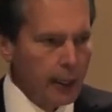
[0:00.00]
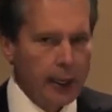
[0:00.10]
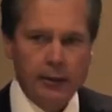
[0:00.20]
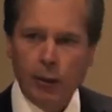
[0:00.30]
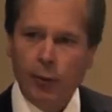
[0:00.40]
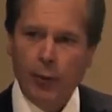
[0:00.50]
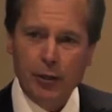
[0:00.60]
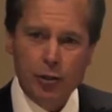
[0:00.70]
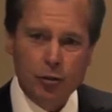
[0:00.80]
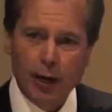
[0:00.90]
And I think we've
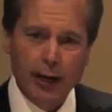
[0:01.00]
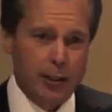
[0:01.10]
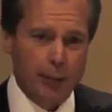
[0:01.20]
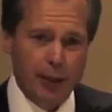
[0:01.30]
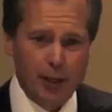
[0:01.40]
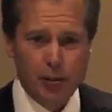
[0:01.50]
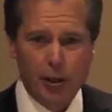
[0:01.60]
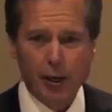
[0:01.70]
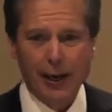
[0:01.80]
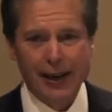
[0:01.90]
made strides. I mean, this
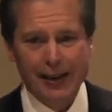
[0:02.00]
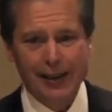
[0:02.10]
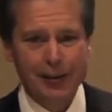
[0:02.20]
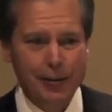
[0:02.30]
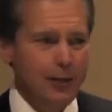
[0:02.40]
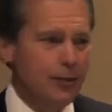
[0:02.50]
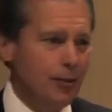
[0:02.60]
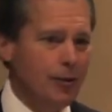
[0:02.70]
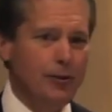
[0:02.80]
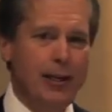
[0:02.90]
year, ending teaching
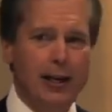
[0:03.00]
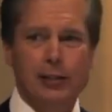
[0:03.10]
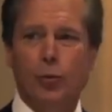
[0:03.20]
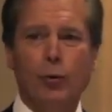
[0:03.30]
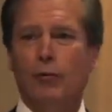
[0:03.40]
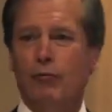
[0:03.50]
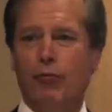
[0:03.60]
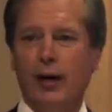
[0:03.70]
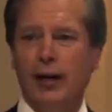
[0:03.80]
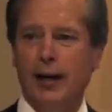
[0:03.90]
to the test, where we're
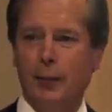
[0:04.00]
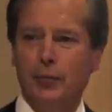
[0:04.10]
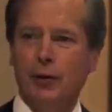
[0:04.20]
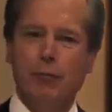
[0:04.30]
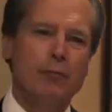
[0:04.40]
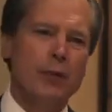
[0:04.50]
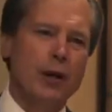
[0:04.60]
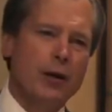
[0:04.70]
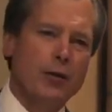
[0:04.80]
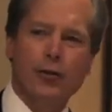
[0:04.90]
freeing up some
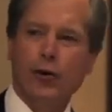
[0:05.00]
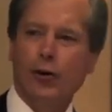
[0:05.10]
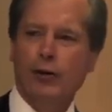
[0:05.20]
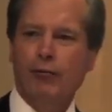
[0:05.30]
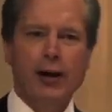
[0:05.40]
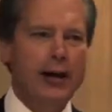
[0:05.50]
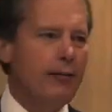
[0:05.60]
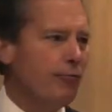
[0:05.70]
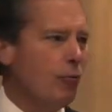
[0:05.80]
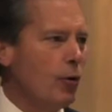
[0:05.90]

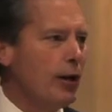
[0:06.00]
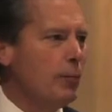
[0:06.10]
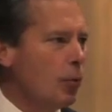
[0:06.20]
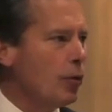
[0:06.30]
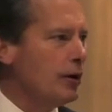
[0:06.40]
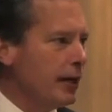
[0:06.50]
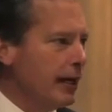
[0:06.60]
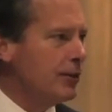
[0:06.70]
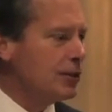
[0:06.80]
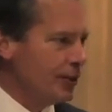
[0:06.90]
thirty-five, forty more
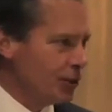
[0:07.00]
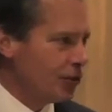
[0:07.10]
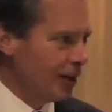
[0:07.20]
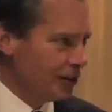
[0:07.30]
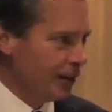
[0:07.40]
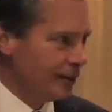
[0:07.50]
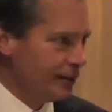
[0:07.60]
days of instruction.